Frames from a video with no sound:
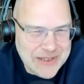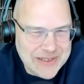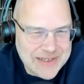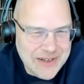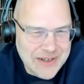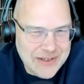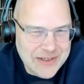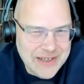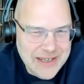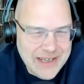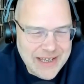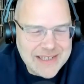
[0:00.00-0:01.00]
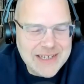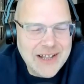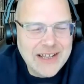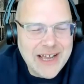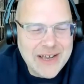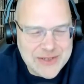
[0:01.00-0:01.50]
It's all it's
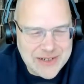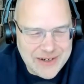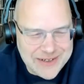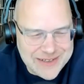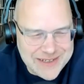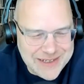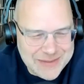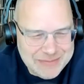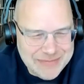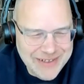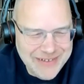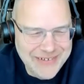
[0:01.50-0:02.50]
all a house of cards, Tim.